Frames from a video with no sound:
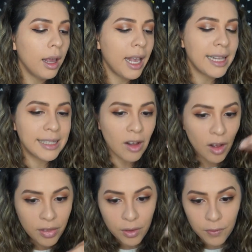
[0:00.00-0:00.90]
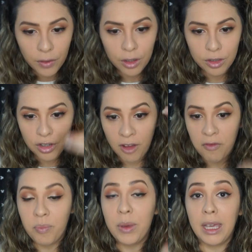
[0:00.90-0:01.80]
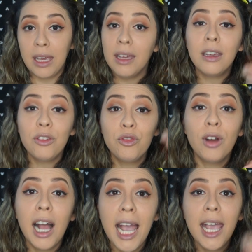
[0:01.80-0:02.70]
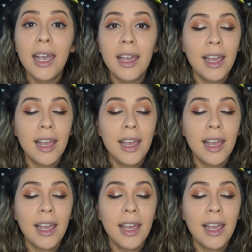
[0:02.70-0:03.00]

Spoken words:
it's on the verge of being dry